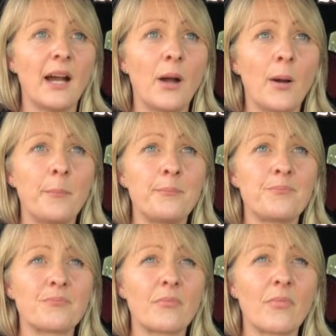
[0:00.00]

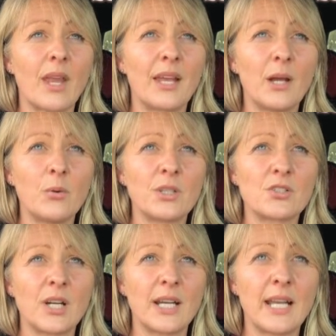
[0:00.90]
And I want to
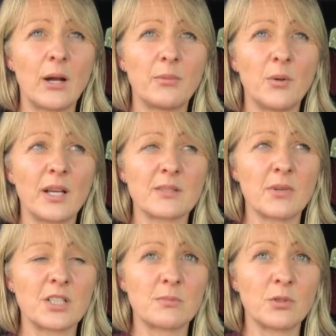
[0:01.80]
try and help you out as
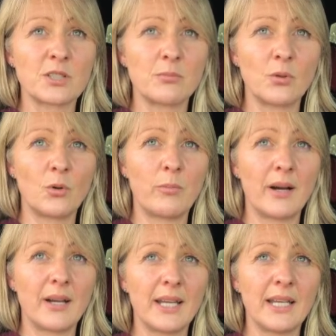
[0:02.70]
much as possible
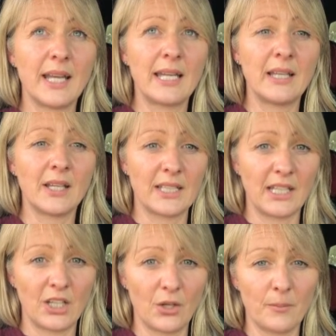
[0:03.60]
by
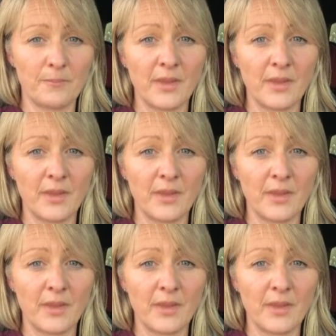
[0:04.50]
enlightening you.